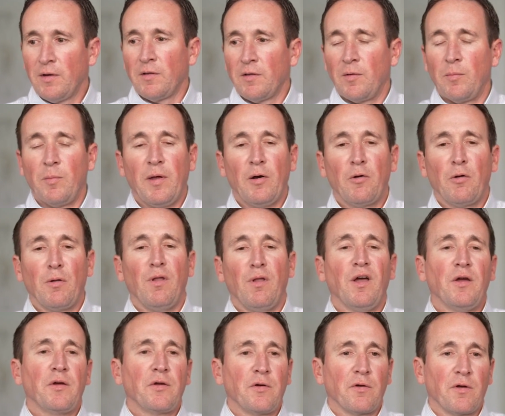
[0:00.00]
the better
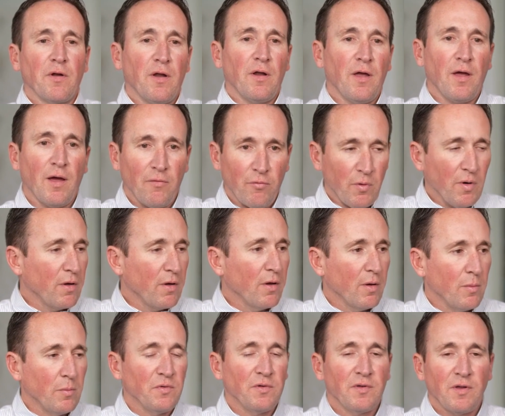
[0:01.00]
luck you're gonna have when it
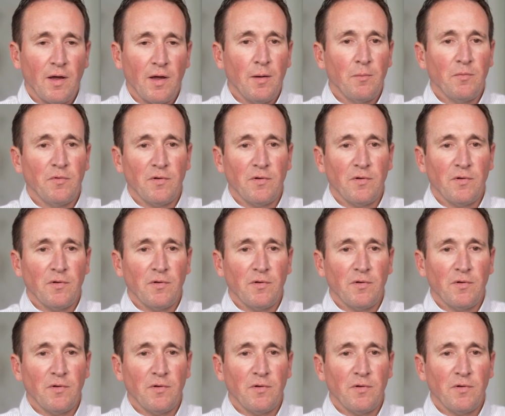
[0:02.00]
comes time